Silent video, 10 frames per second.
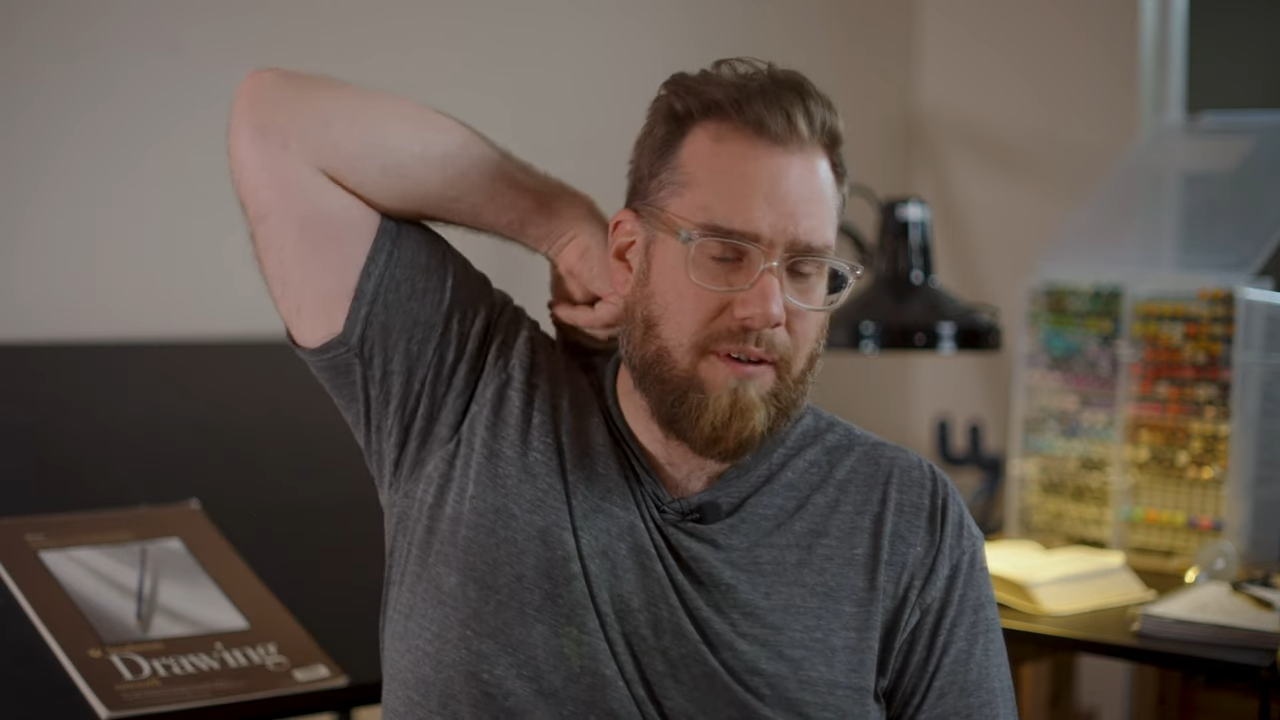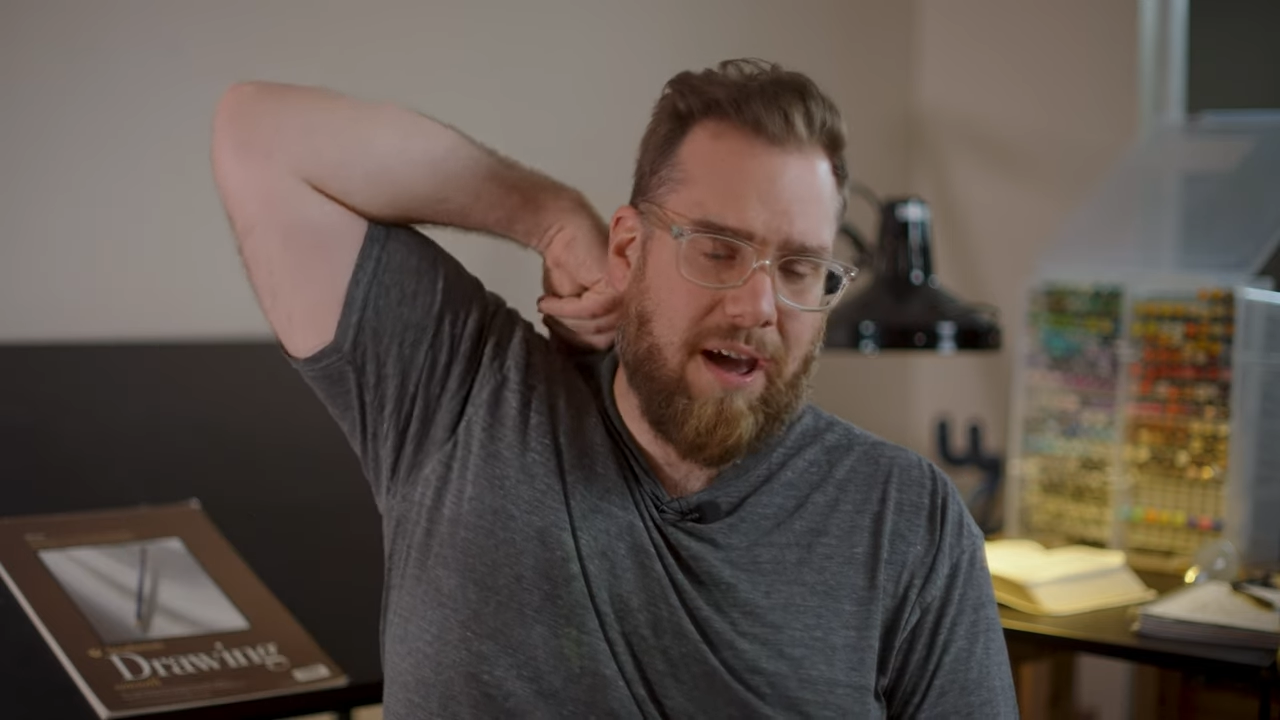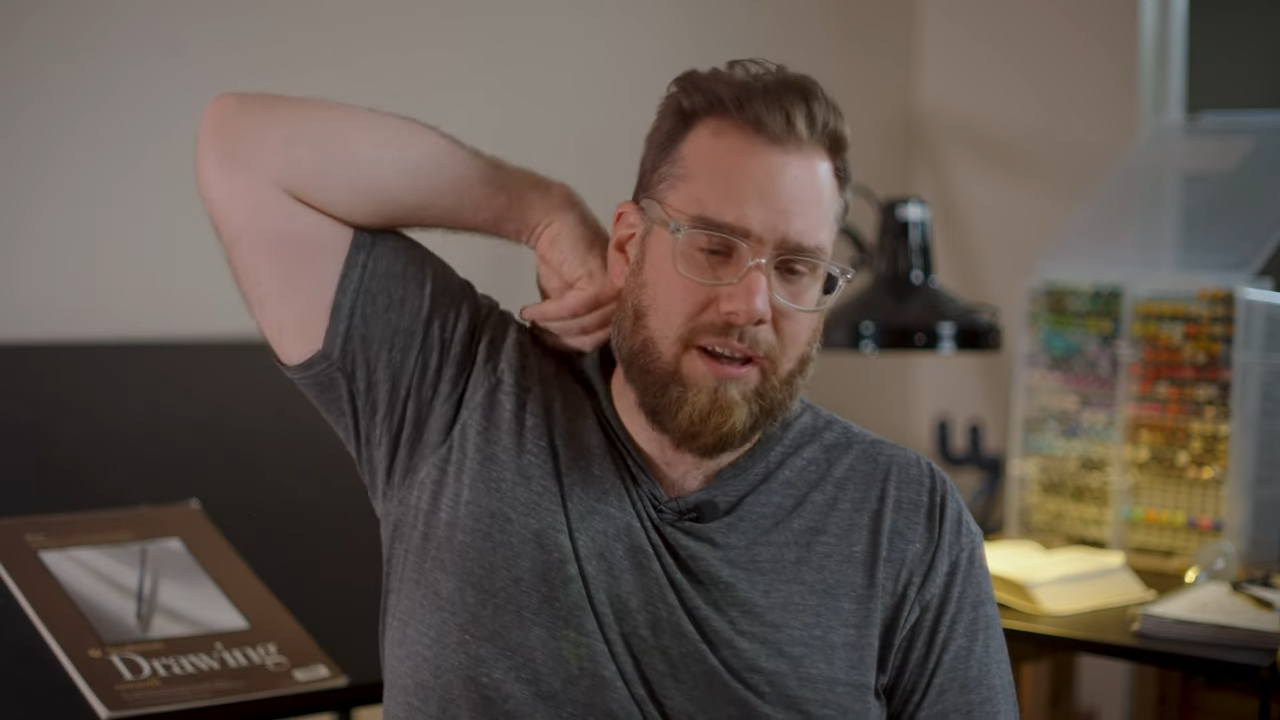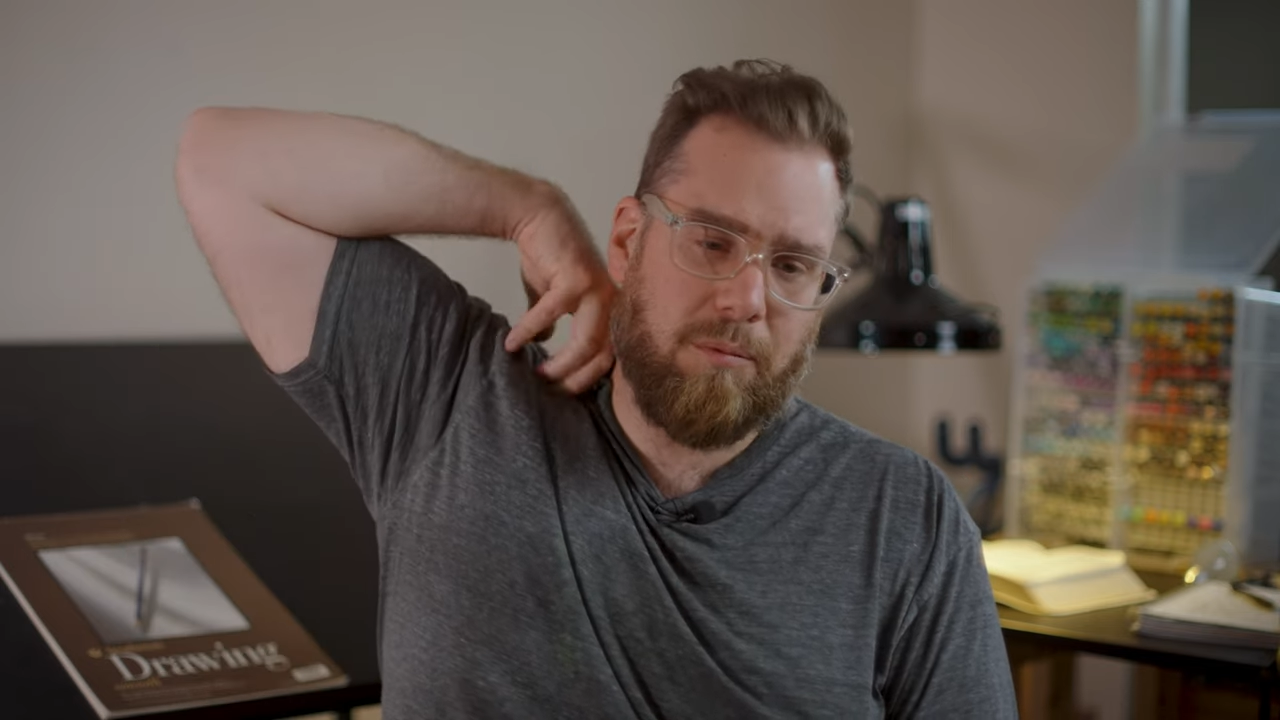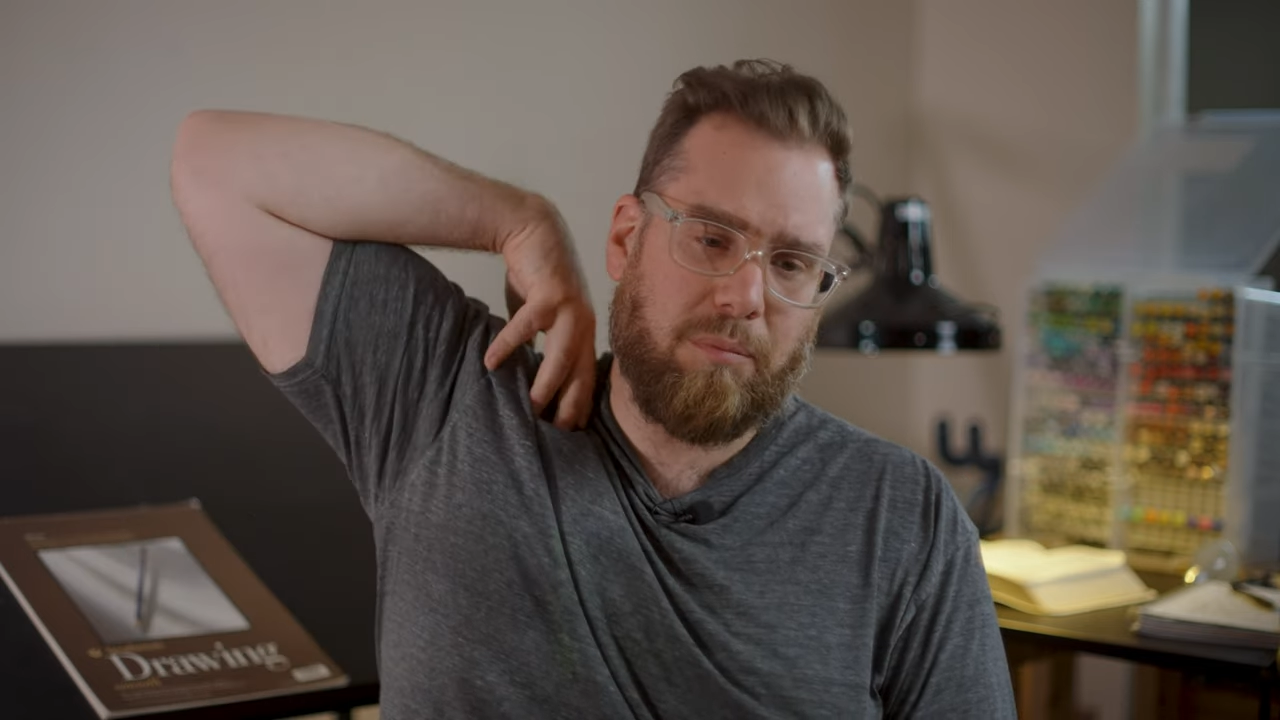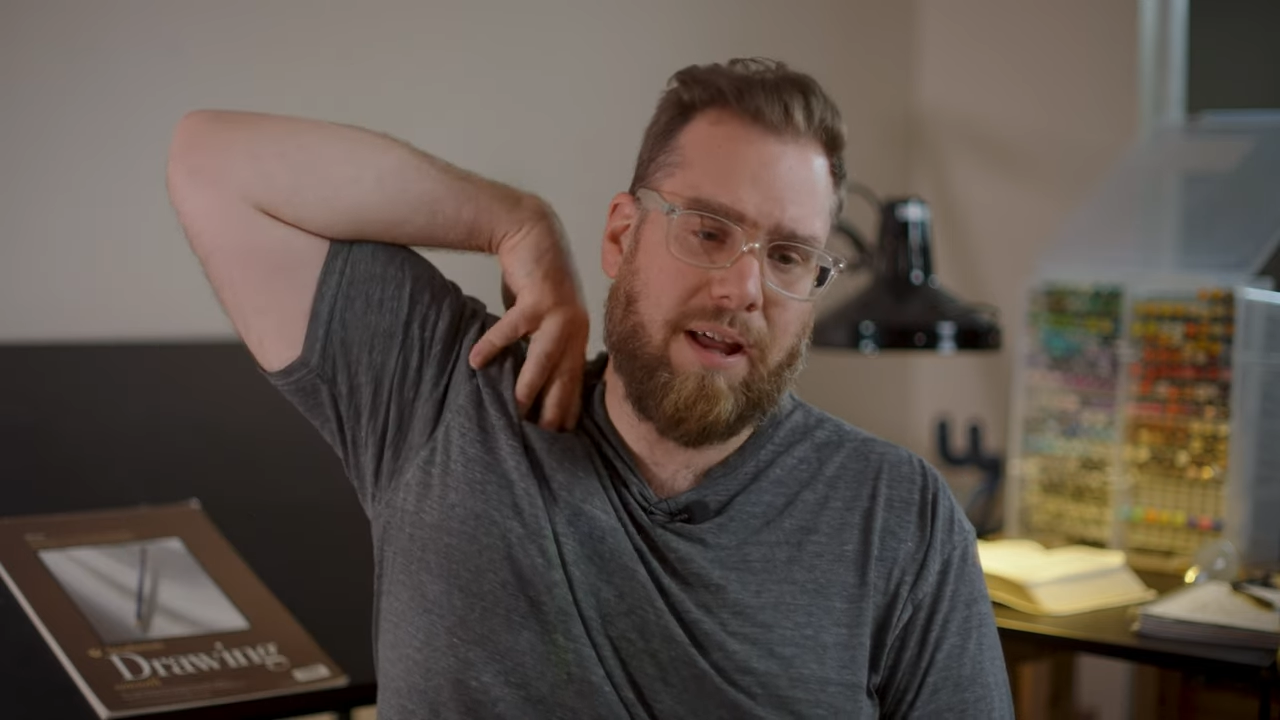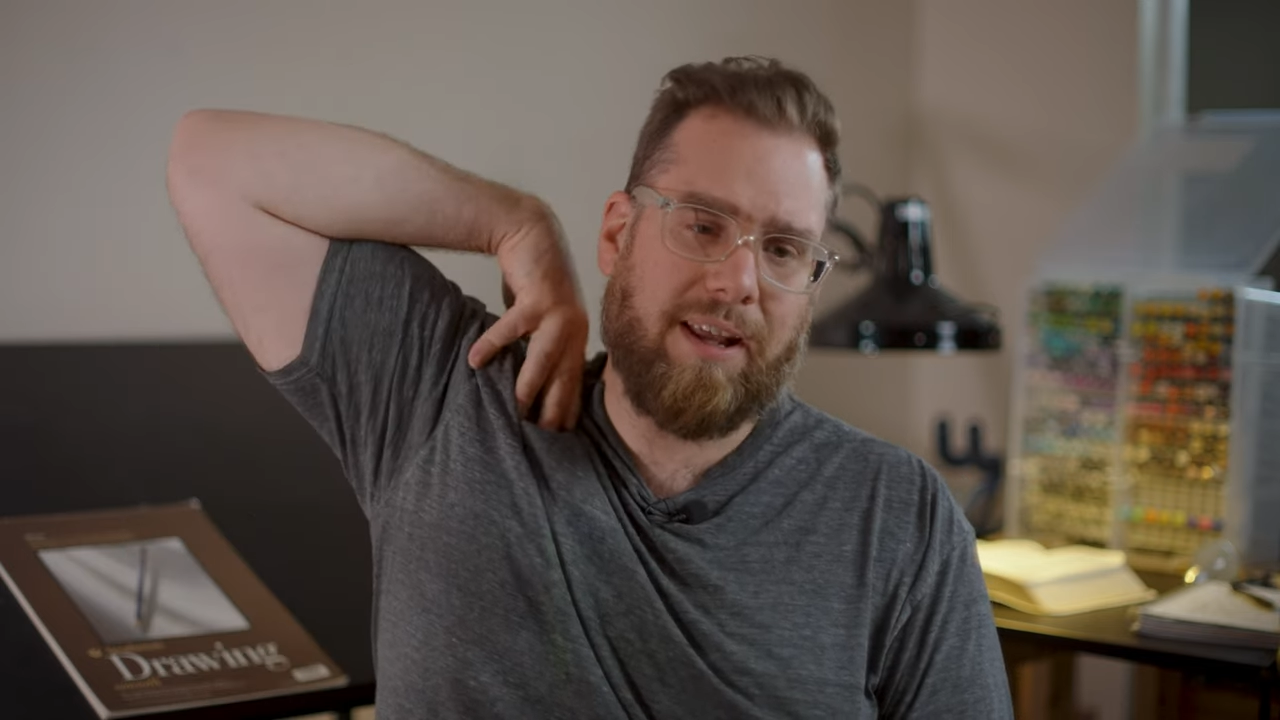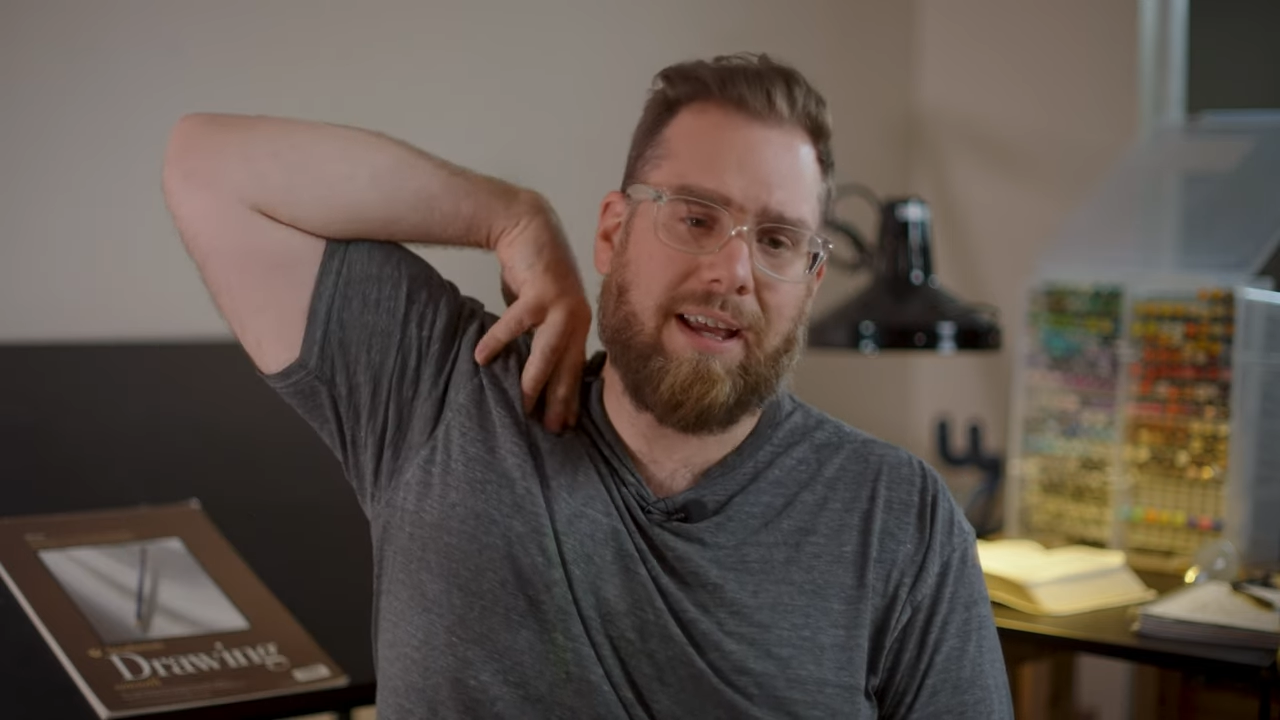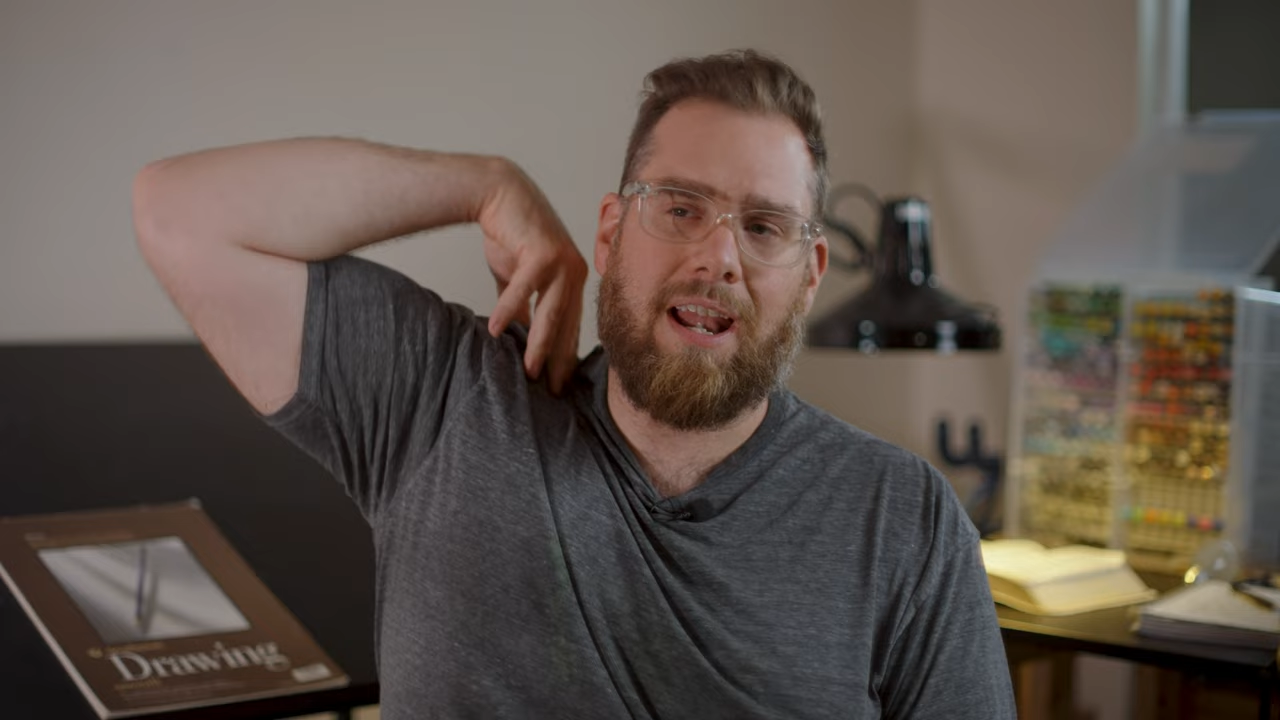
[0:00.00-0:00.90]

vacuum blending,